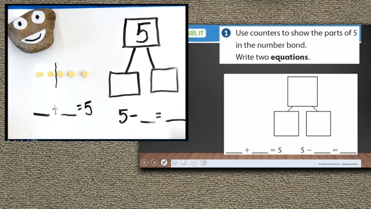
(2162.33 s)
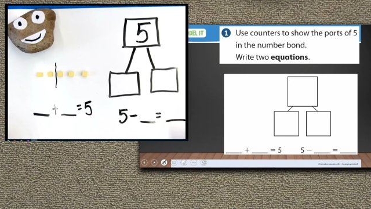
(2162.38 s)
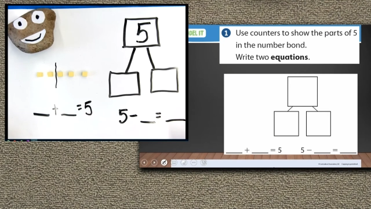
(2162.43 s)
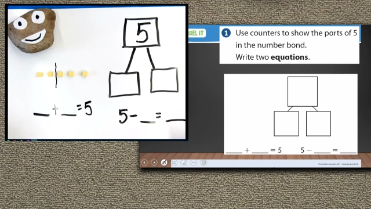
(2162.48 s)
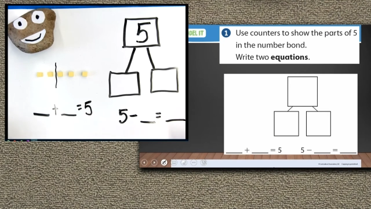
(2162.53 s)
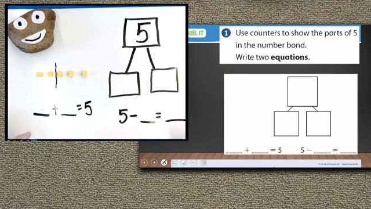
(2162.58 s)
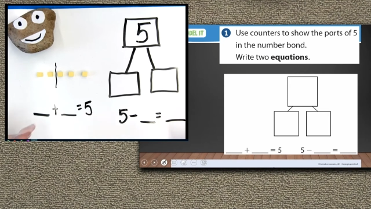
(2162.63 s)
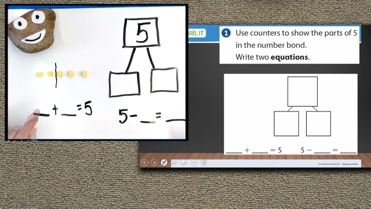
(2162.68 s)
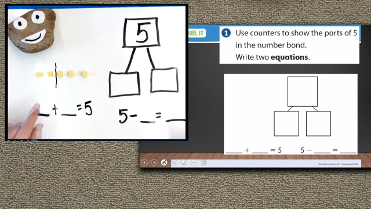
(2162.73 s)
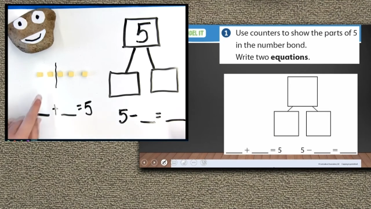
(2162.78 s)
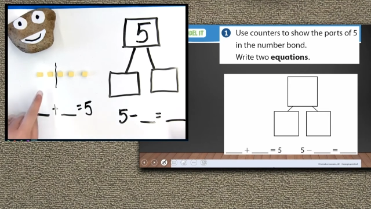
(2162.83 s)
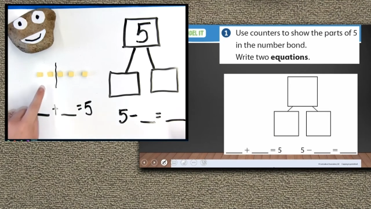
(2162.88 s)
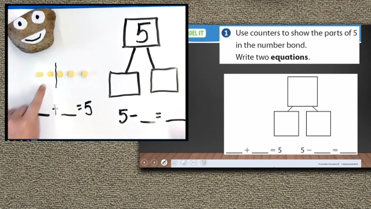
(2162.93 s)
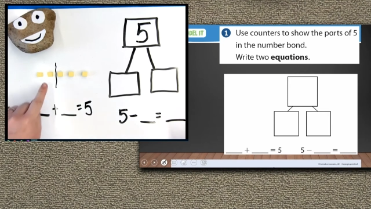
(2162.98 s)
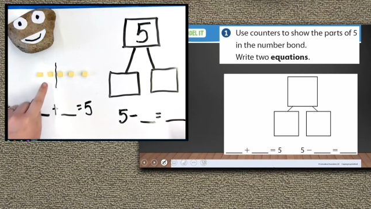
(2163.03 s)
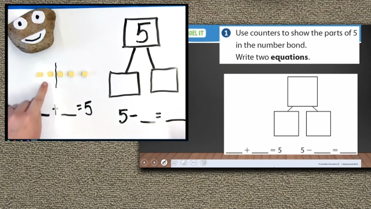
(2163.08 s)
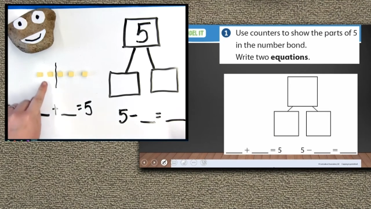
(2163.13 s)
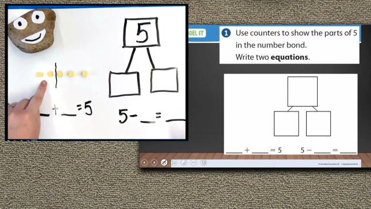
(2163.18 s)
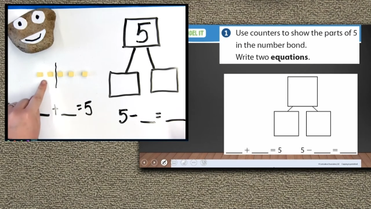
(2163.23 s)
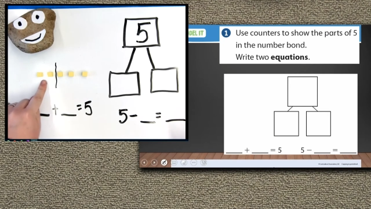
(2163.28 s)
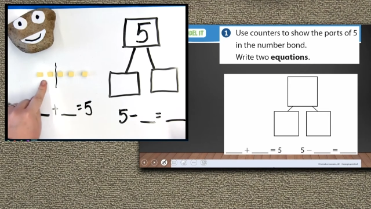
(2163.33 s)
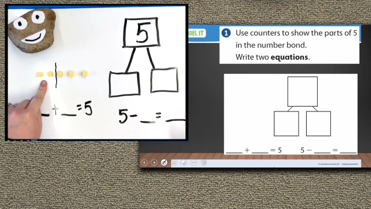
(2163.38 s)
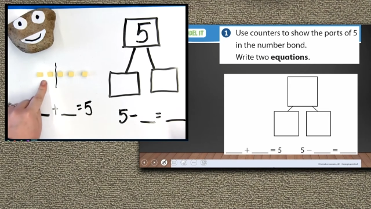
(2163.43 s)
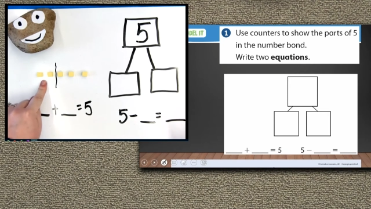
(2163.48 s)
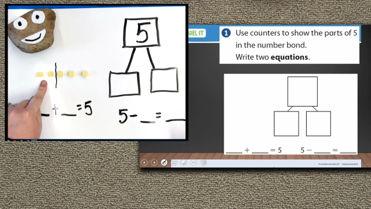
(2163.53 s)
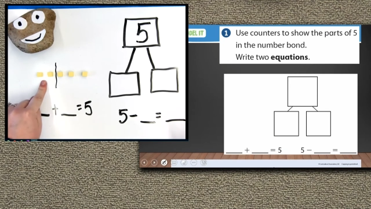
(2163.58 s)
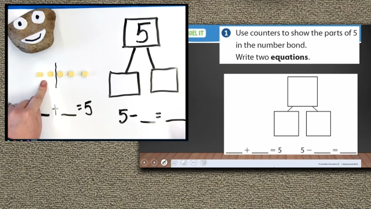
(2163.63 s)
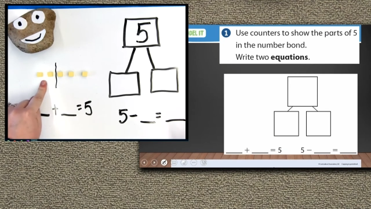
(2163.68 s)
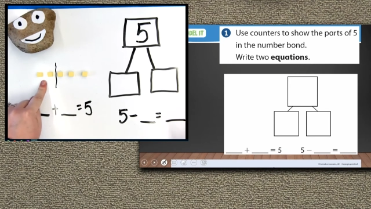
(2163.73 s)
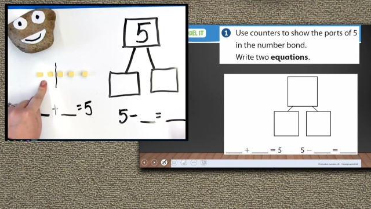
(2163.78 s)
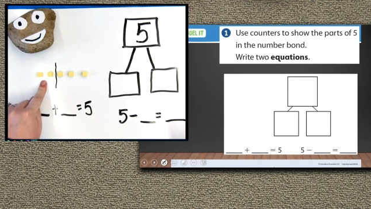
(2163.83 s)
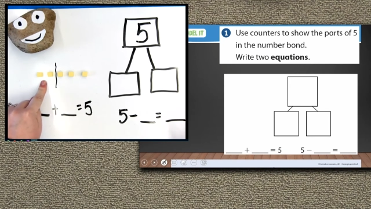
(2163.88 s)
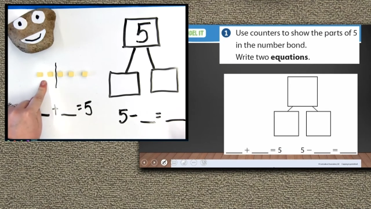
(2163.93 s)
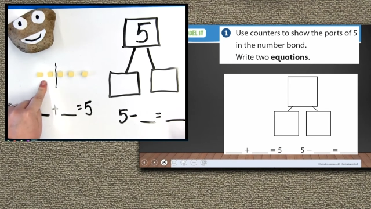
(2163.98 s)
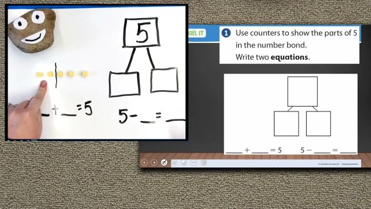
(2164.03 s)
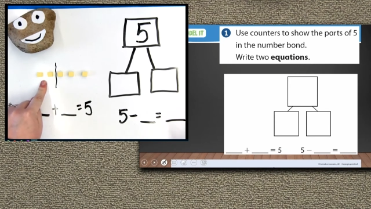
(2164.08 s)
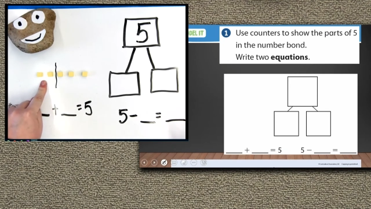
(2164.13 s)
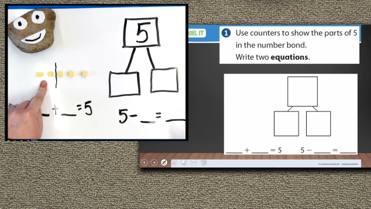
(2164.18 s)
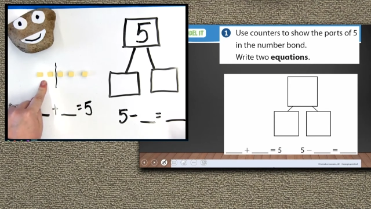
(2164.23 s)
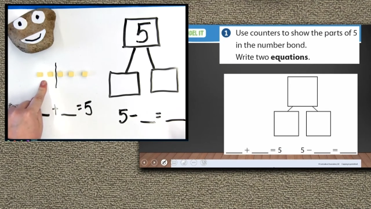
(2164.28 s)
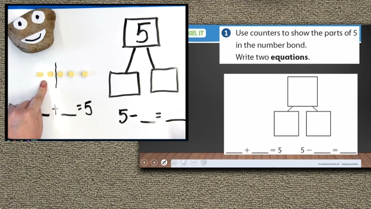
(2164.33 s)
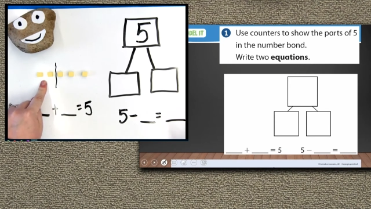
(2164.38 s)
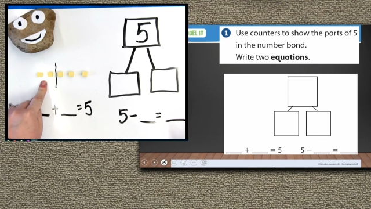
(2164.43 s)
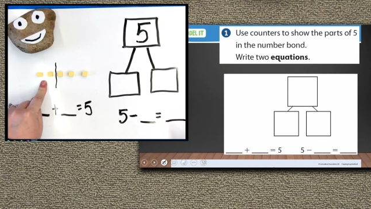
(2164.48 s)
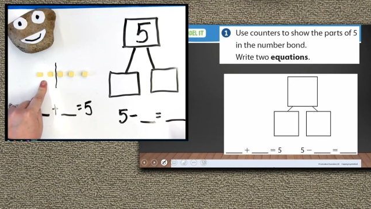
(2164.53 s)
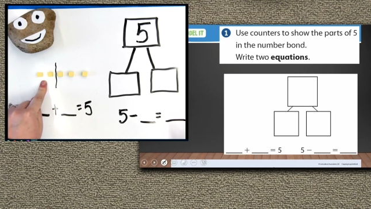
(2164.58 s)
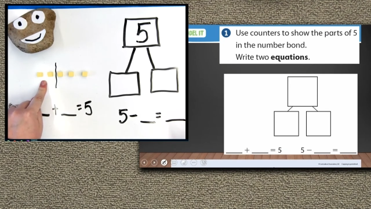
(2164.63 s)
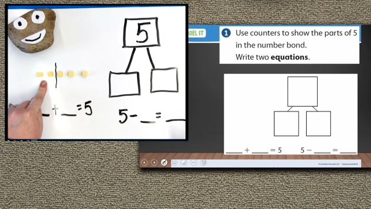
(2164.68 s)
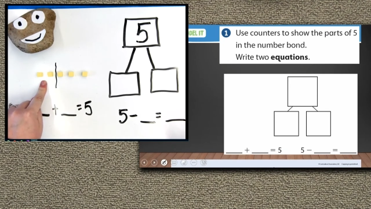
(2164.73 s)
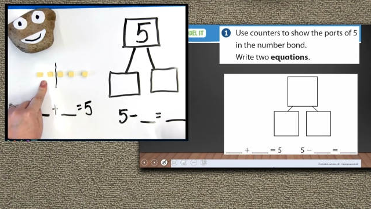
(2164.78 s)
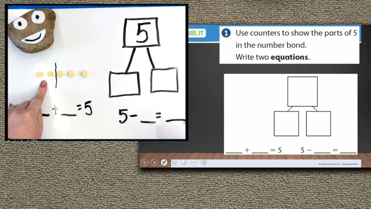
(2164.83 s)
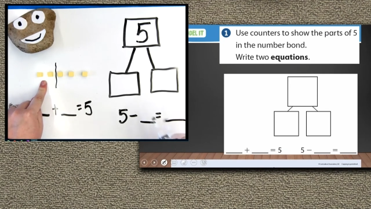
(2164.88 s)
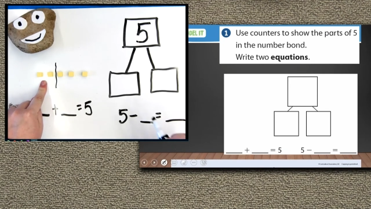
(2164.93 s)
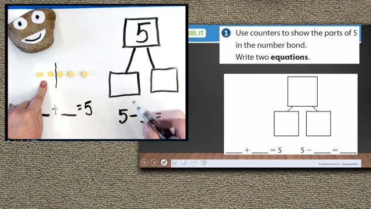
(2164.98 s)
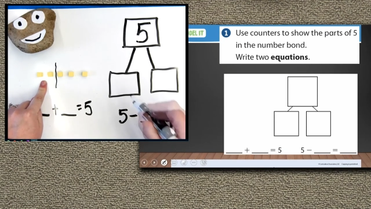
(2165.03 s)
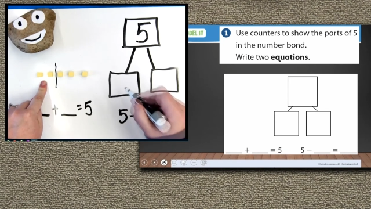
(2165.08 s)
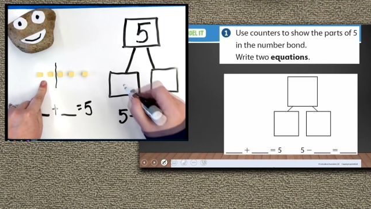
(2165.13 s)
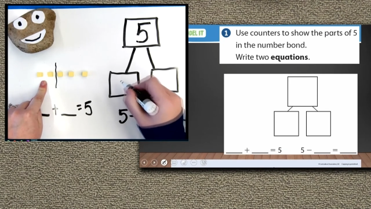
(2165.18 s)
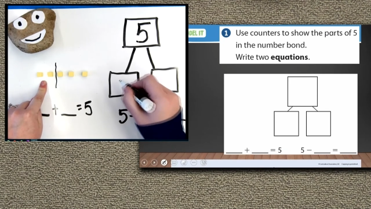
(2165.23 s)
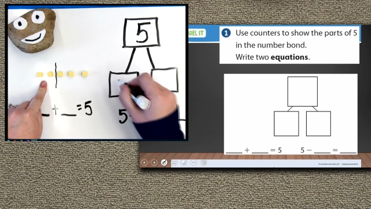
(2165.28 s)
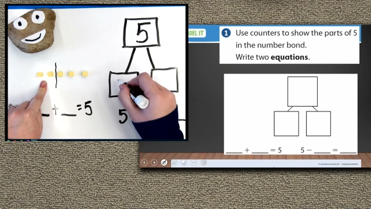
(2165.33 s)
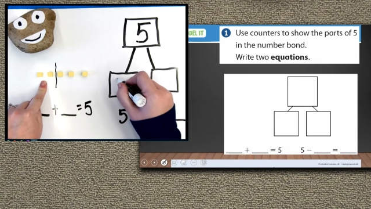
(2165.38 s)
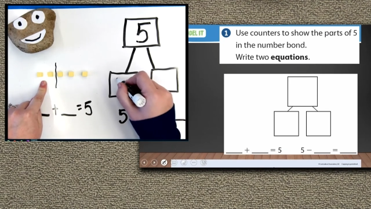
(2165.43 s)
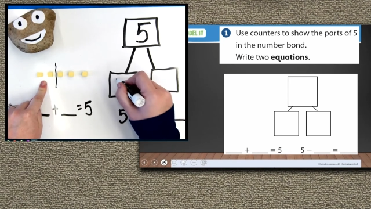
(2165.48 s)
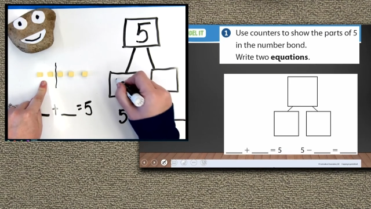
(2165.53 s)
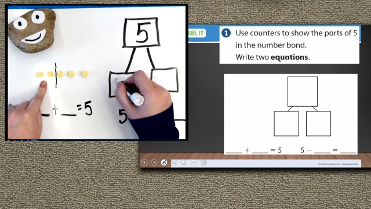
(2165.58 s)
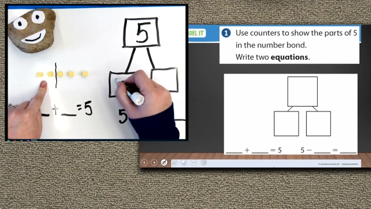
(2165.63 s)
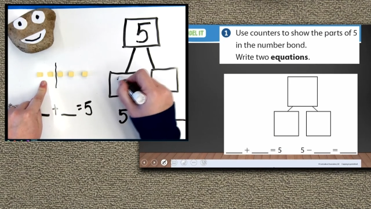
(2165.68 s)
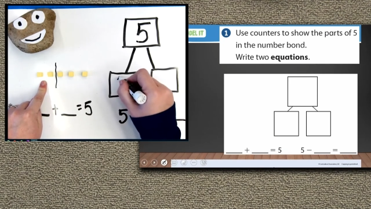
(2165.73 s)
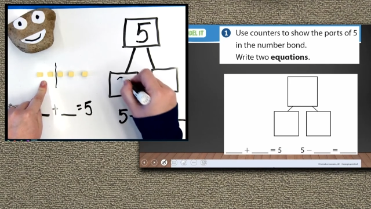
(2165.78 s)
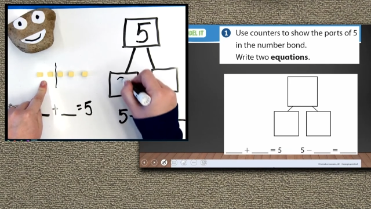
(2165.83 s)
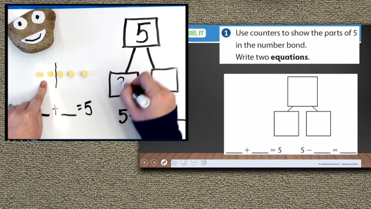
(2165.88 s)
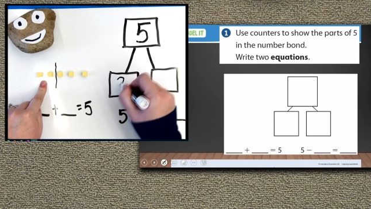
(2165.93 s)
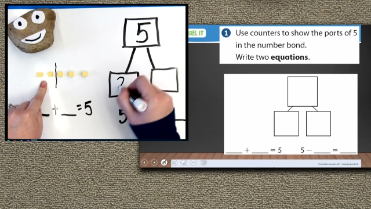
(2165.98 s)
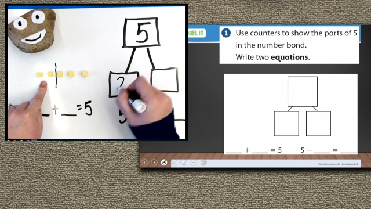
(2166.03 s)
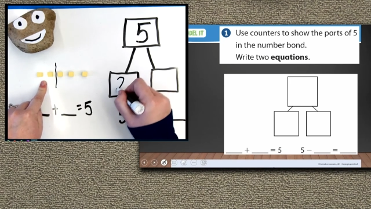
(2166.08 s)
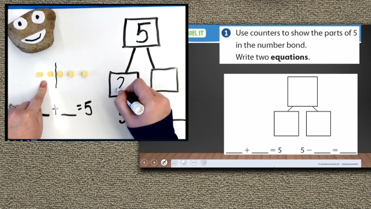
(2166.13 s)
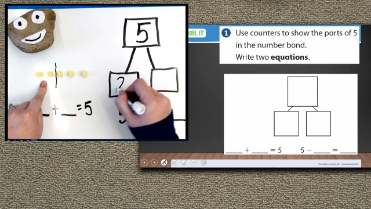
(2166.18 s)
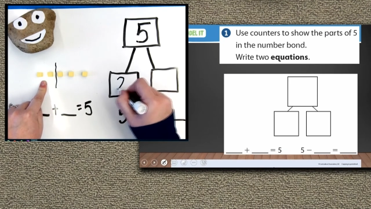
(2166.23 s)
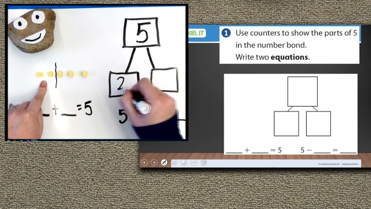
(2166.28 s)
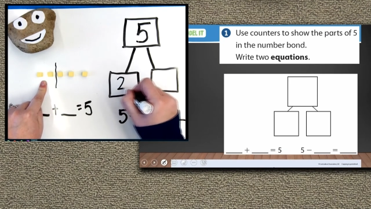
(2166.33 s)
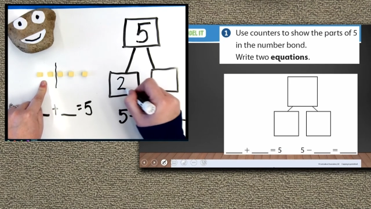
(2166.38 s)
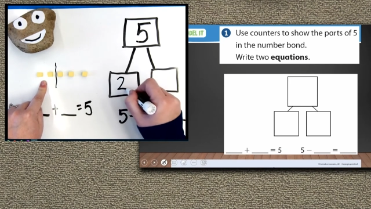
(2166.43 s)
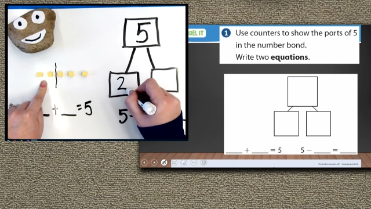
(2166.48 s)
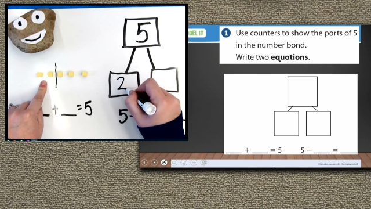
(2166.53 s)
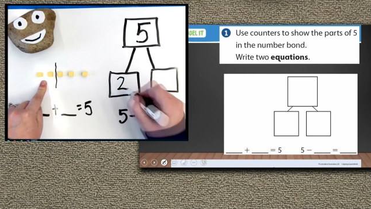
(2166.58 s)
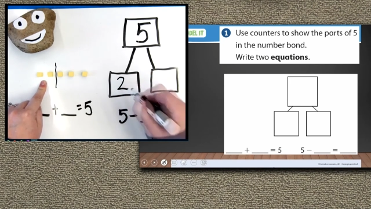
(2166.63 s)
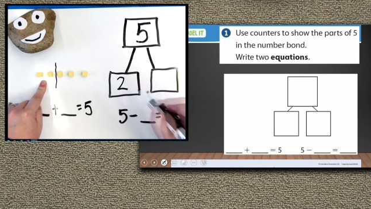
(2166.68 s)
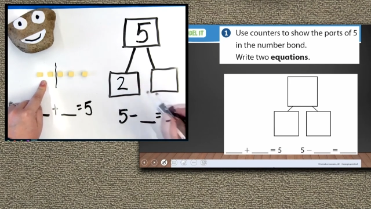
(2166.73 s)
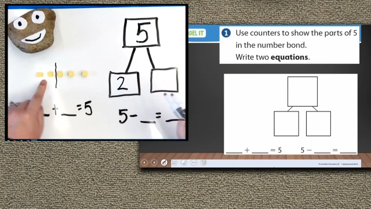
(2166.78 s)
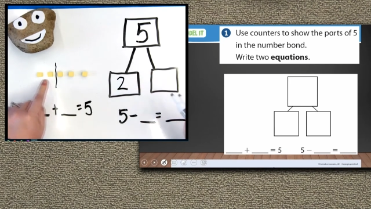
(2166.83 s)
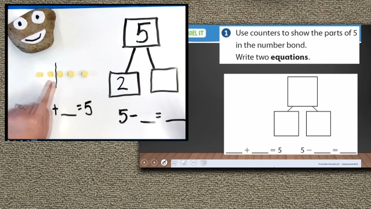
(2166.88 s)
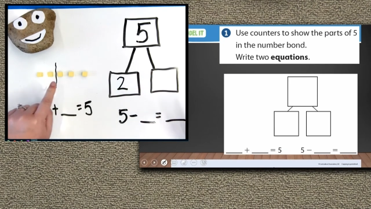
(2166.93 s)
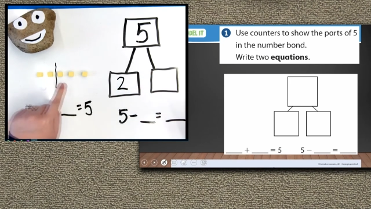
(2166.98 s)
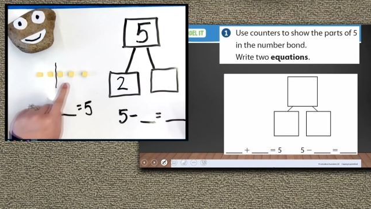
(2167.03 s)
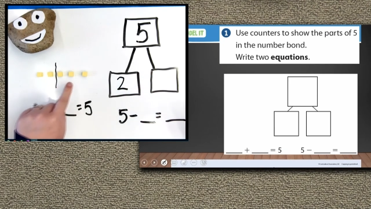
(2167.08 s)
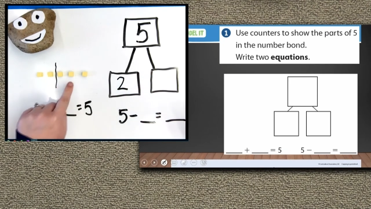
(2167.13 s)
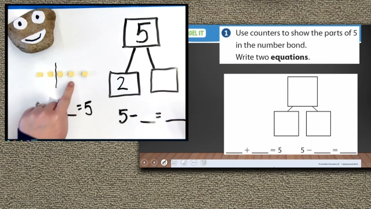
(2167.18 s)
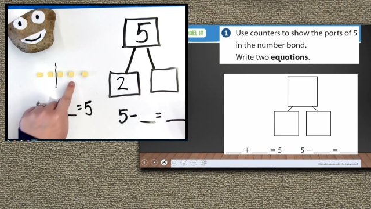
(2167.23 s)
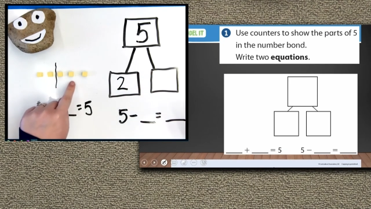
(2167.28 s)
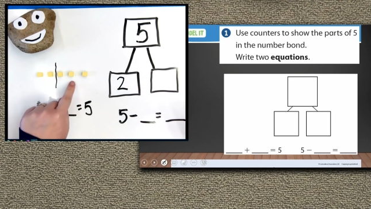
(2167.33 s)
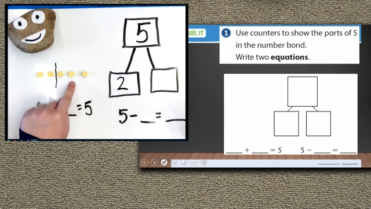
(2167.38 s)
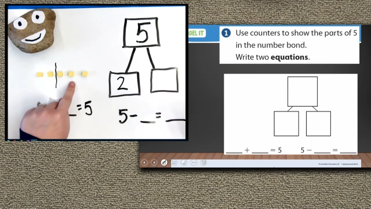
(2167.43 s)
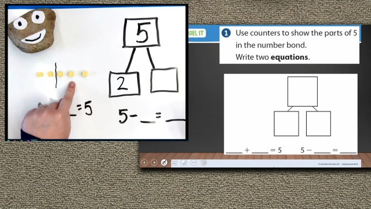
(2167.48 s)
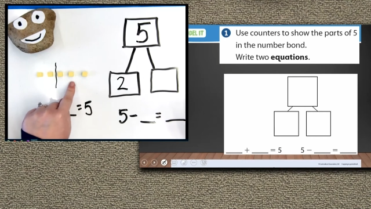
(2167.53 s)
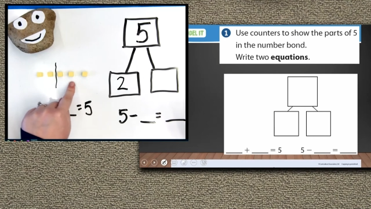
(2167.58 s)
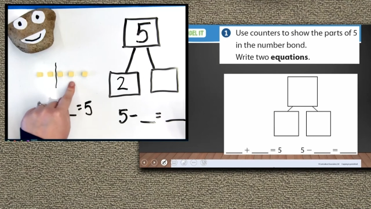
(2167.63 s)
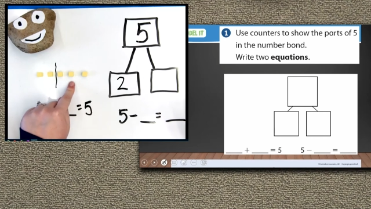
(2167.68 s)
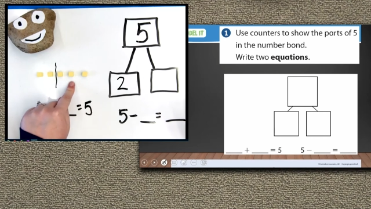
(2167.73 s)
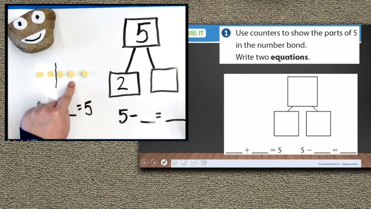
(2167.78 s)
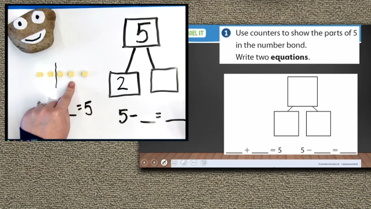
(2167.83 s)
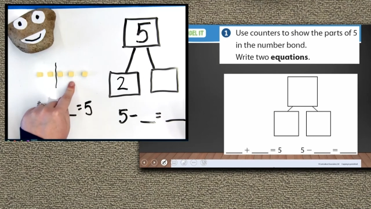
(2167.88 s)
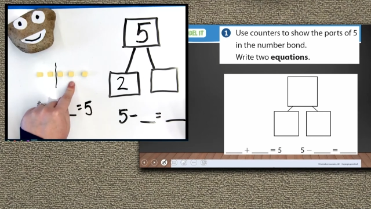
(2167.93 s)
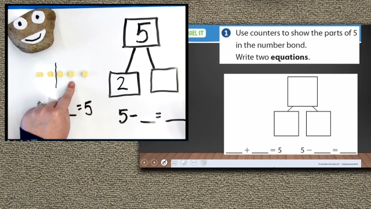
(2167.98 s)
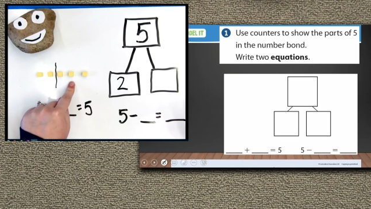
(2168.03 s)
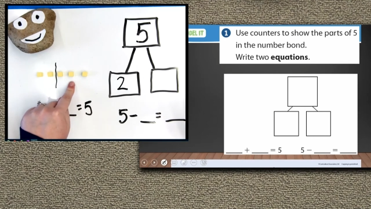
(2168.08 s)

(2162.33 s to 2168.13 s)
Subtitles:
No face is visible, so there are no lips to read.